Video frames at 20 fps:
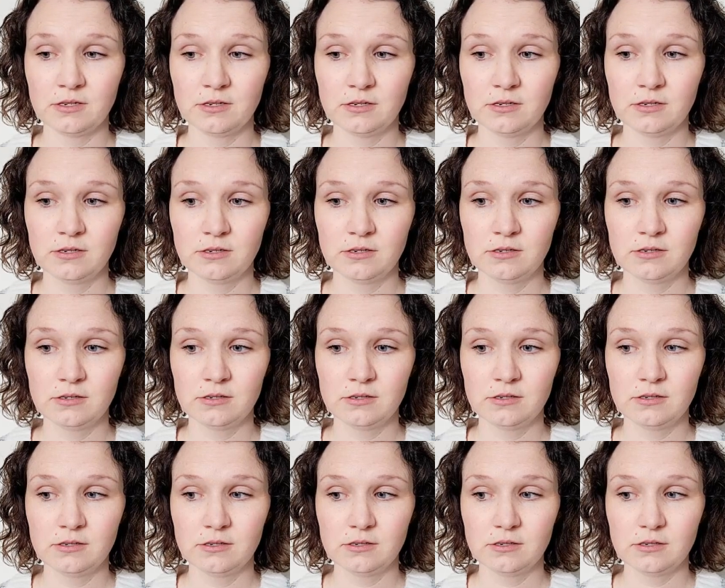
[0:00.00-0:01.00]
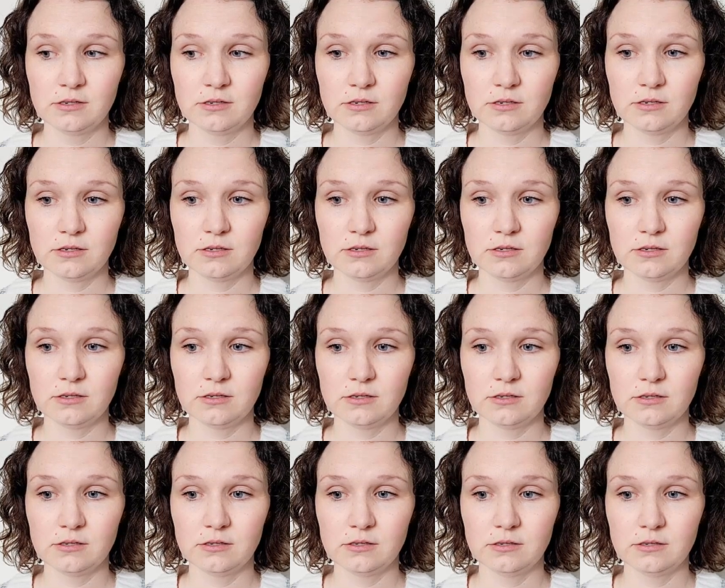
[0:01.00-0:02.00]

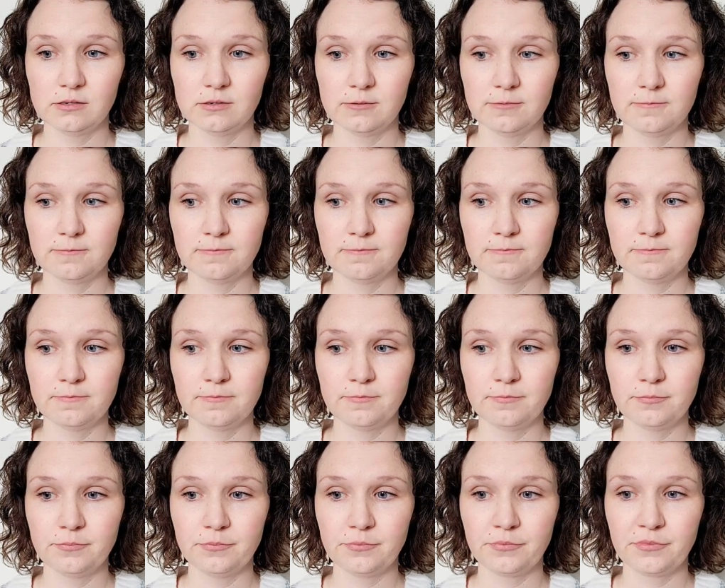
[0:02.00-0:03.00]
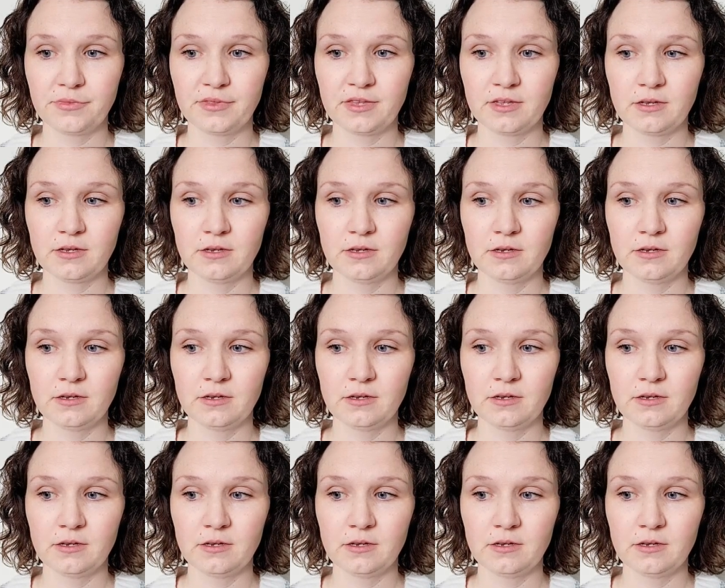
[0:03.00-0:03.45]
(no one is talking)